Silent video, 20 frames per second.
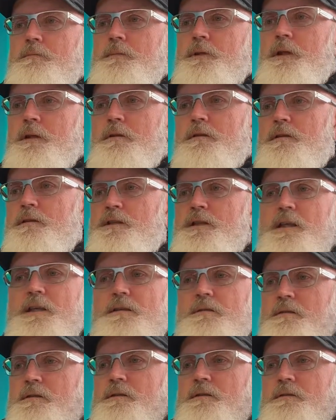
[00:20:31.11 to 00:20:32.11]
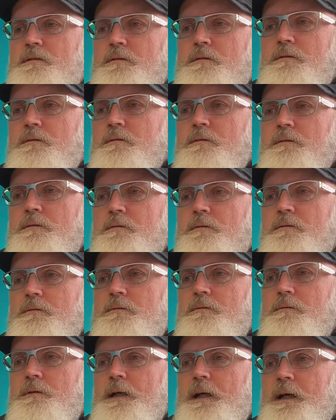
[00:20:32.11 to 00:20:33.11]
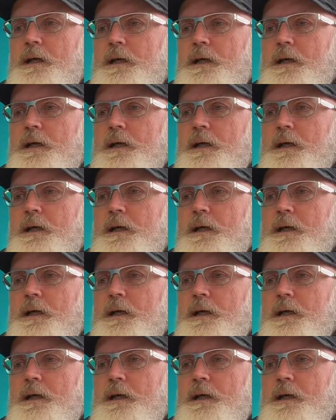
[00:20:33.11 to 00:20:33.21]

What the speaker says: you tend to